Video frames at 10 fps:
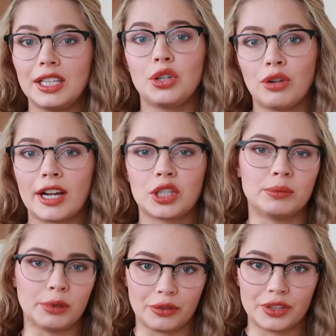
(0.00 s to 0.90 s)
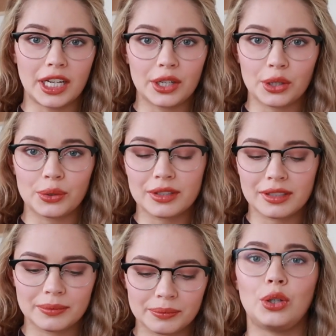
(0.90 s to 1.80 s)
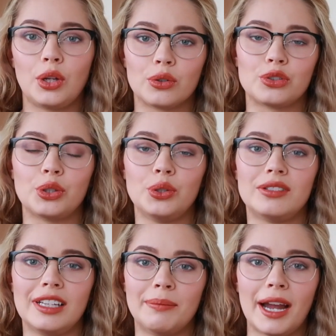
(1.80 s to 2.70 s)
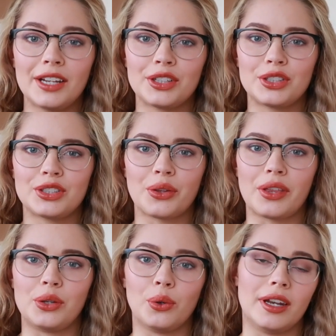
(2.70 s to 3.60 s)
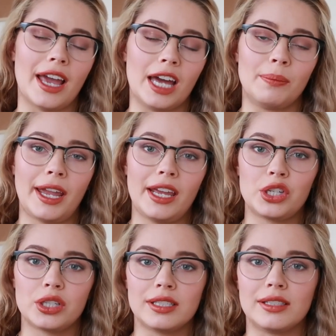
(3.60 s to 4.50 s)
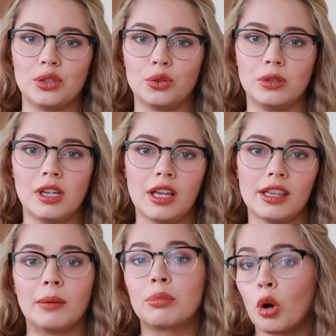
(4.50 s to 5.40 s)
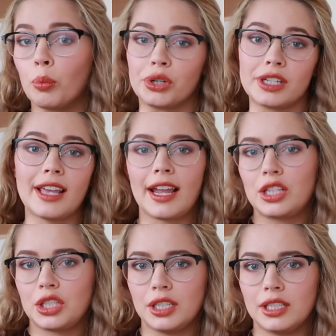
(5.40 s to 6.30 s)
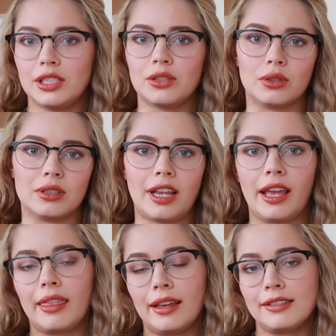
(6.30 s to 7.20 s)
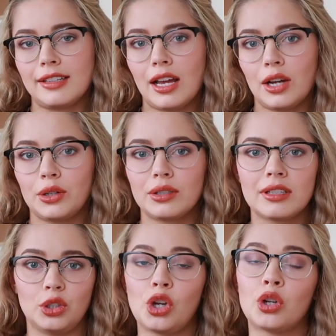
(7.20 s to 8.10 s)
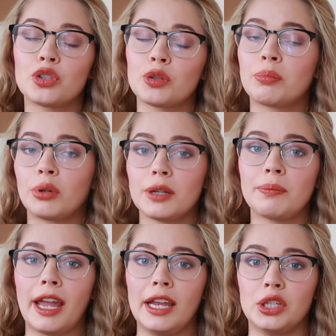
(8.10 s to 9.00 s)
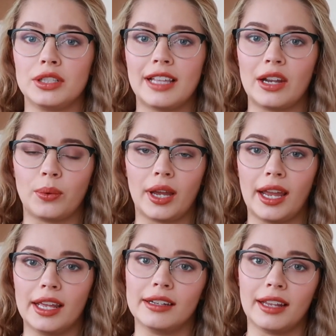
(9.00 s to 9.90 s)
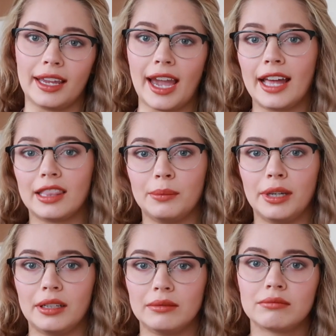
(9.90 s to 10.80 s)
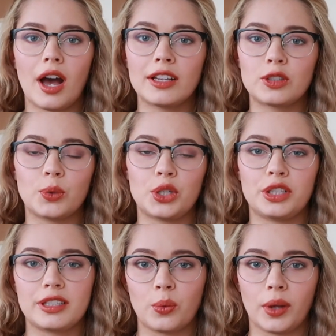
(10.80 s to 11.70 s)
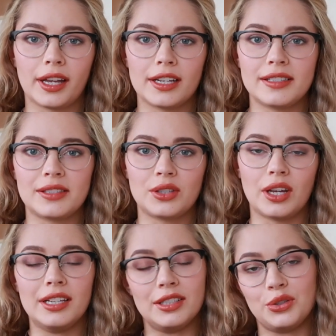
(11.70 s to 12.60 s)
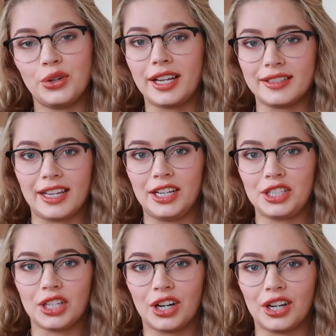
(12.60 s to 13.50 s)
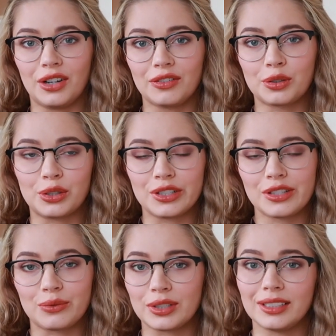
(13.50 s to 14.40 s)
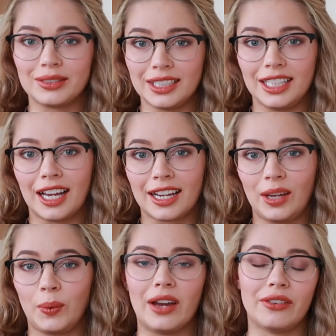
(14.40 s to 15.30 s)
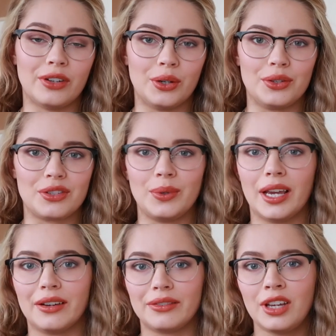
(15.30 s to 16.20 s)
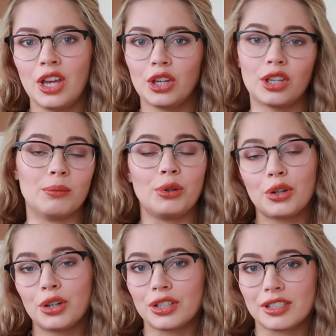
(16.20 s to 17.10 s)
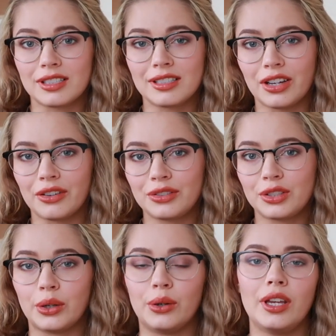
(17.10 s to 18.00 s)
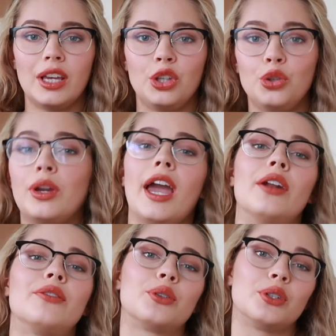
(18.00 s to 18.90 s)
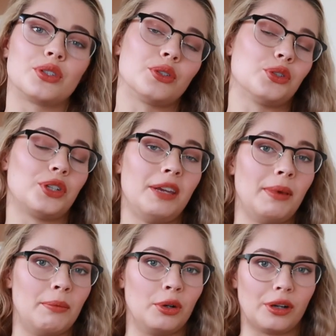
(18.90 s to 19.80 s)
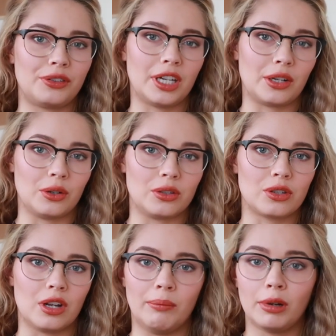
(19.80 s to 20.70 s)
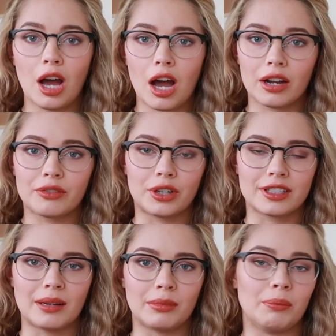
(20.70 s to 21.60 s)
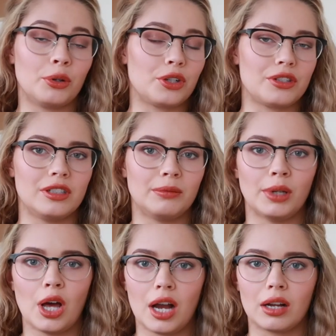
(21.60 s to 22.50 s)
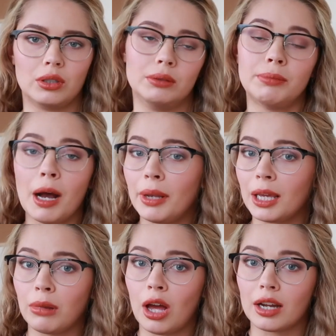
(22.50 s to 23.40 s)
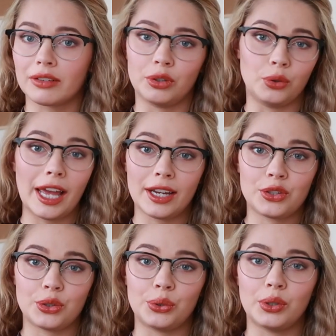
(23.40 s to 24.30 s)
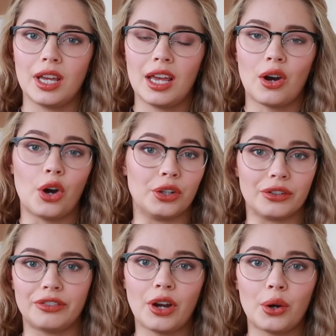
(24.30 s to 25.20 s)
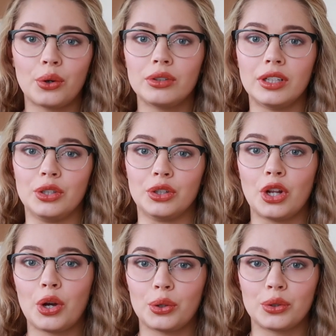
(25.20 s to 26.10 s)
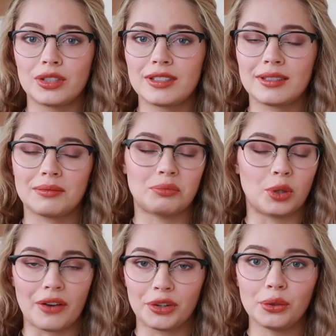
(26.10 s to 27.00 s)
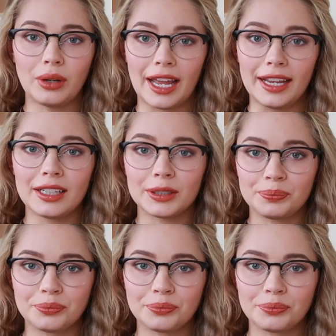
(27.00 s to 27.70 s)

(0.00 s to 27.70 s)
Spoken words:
in your actual Book of Shadows. You can also use a binder so that you can add pages into the appropriate sections or take things out. You can also print pages that way and like add them in. Us witches and Wiccans in today's age are of course really lucky. We have phones, we have computers and stuff, so you can of course also keep a Book of Shadows on a blog, for example a personal blog or public blog if you like to, on your phone, in your notes, whatever you like.